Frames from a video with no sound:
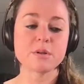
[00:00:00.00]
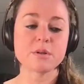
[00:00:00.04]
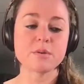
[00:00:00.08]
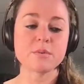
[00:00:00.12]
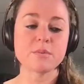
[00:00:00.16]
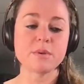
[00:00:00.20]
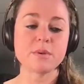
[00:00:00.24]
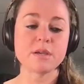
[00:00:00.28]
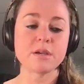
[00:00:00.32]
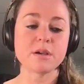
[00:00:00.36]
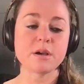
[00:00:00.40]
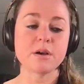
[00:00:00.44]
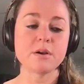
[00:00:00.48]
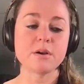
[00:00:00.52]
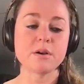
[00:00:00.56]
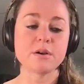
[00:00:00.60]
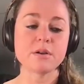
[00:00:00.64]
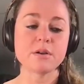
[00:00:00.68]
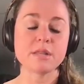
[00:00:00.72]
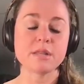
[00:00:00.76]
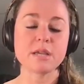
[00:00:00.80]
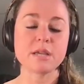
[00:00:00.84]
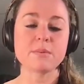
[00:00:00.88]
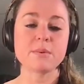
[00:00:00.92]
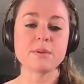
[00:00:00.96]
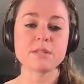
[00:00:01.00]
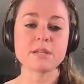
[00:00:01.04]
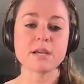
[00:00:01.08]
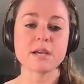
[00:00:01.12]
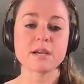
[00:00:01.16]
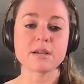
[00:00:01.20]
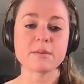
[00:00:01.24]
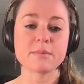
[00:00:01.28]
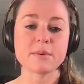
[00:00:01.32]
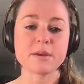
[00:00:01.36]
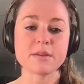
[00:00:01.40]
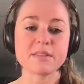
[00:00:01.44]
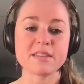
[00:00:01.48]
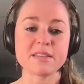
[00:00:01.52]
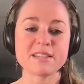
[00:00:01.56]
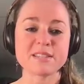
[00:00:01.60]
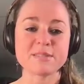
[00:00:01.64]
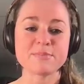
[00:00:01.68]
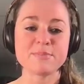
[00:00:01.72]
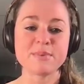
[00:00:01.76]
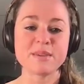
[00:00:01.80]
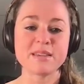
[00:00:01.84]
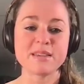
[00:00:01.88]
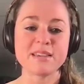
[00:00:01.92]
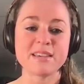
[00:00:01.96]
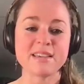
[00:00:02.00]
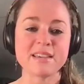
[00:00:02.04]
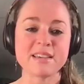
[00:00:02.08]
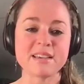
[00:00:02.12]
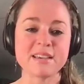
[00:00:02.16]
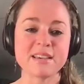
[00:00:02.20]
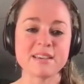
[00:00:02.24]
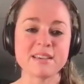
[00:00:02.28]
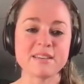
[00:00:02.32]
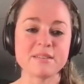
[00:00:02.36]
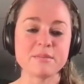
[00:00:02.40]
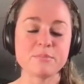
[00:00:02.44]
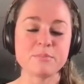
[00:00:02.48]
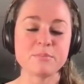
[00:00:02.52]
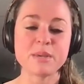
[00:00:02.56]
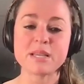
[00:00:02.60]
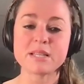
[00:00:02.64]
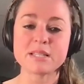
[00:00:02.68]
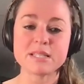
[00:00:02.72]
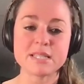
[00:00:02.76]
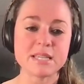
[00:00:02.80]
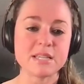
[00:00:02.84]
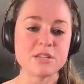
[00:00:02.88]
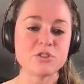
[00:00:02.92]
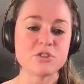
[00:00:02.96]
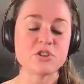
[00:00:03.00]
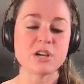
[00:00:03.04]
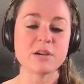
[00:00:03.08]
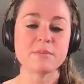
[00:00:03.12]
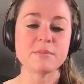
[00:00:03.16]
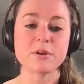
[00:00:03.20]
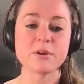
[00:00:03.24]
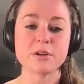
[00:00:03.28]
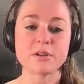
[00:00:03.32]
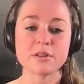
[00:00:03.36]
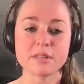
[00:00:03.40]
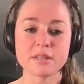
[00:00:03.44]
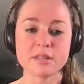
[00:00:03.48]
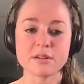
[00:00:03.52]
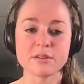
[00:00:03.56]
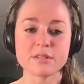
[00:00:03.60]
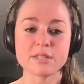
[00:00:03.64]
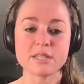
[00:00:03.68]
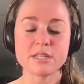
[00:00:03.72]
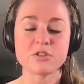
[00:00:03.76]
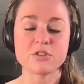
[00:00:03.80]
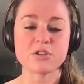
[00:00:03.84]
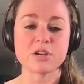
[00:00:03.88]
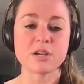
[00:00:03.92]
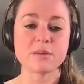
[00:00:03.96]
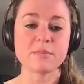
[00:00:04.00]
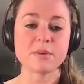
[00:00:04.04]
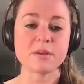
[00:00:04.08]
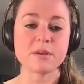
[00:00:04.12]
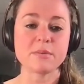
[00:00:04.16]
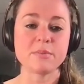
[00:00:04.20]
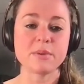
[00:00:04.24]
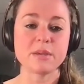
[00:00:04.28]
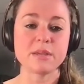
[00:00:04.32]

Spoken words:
and we talk about things being a big T trauma or little T trauma,